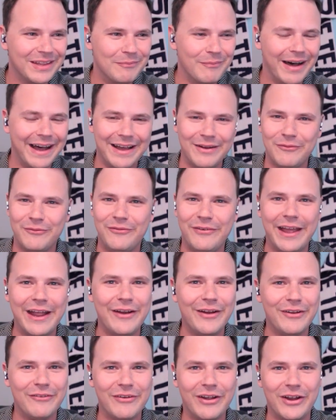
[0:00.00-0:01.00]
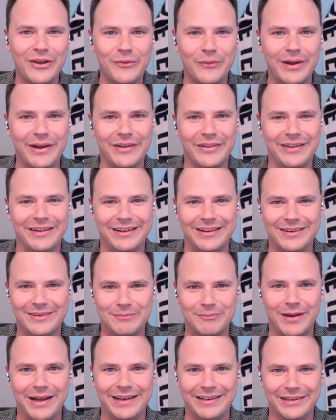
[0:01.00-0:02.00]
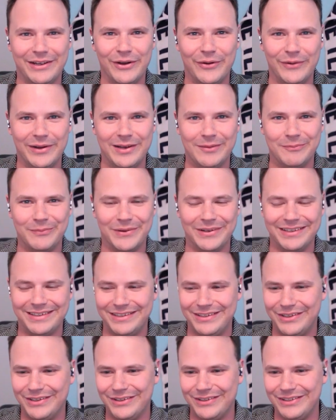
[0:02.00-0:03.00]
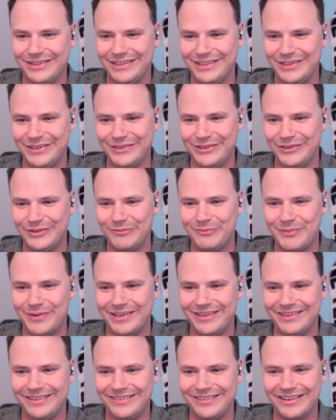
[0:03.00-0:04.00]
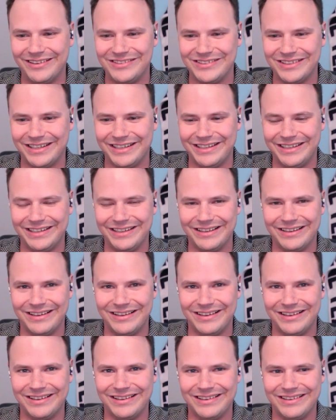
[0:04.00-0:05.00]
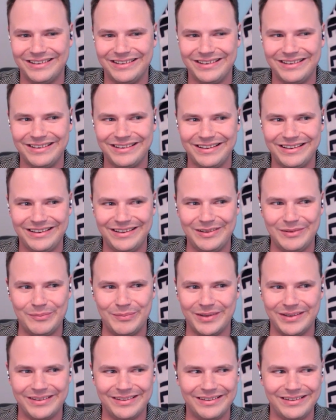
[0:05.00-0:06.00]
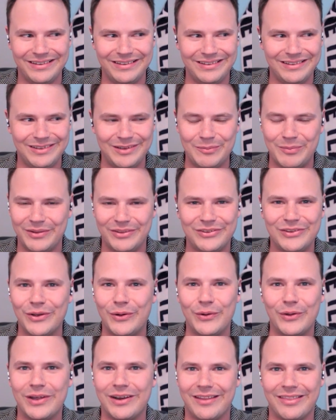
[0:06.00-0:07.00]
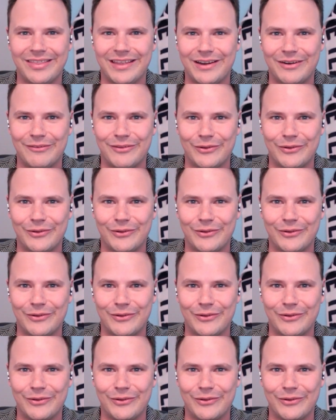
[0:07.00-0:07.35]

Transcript: My very rarely mine go in, but you've been such a you've been so good at that over